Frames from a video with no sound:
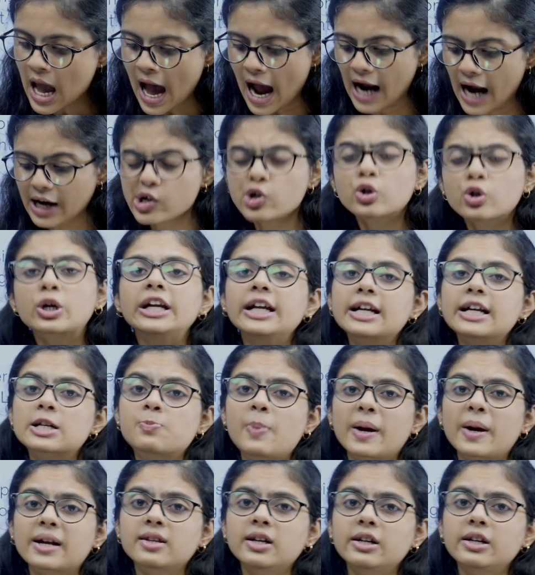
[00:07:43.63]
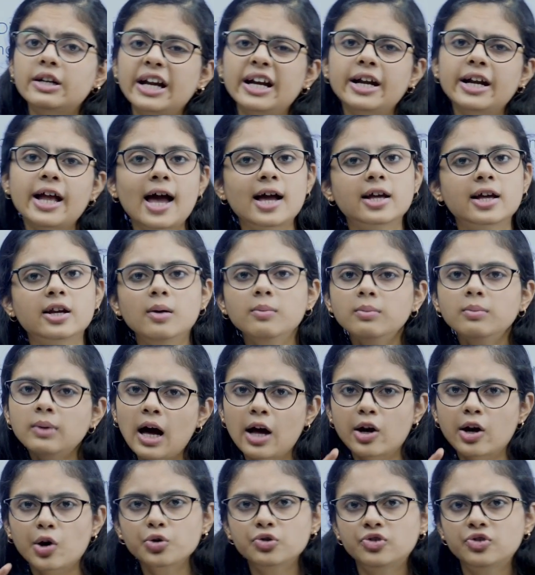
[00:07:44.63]
And you can expect the ray diagram
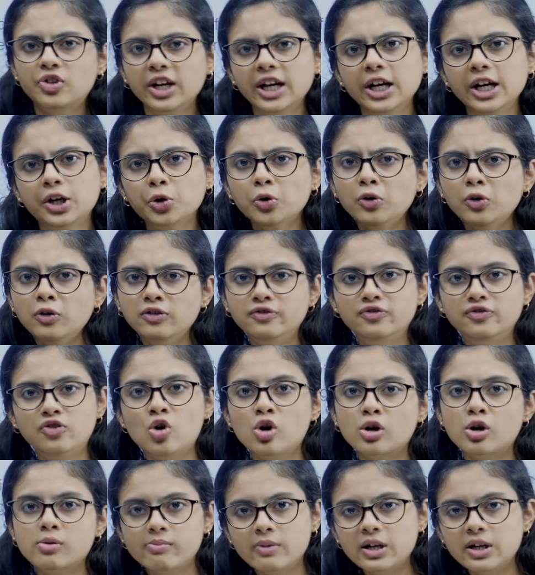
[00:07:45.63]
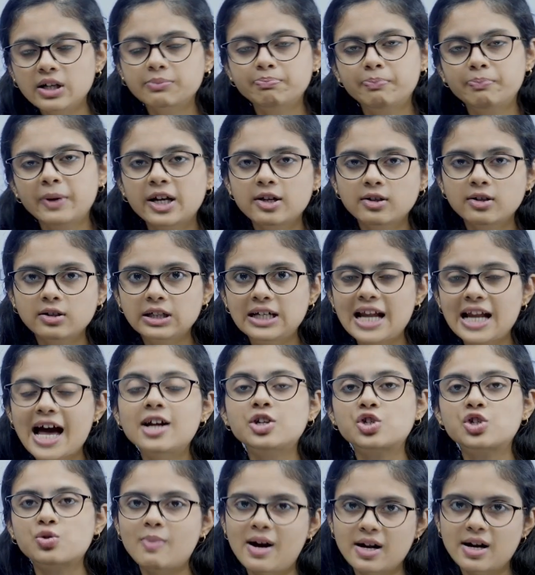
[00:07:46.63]
around 3 to 4 big
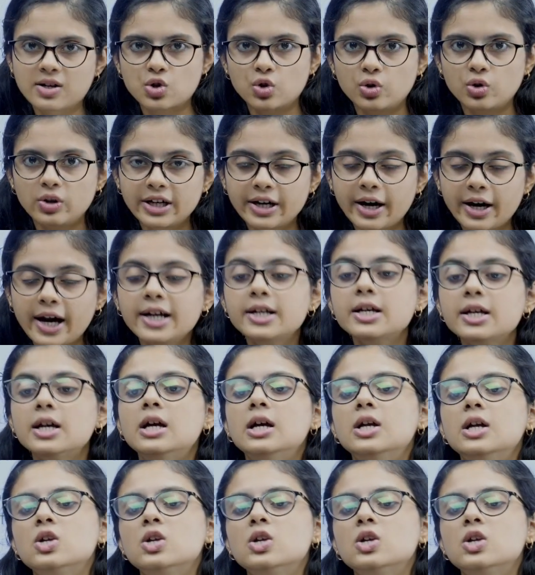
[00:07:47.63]
large marks only, right?